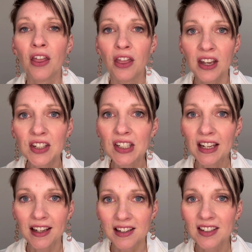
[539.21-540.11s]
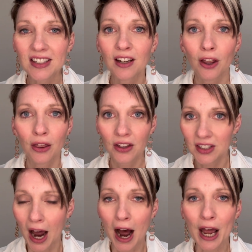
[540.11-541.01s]
this is the
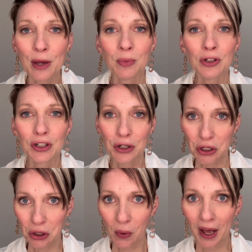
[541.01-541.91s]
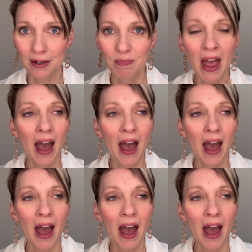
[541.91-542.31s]
time to do it.